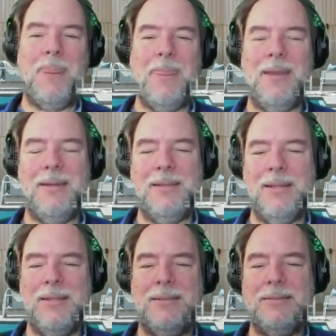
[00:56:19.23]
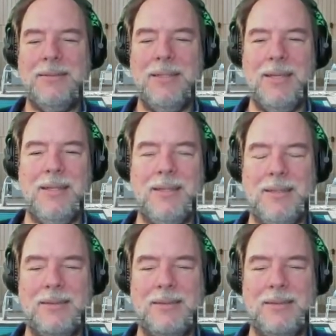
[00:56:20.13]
another AI.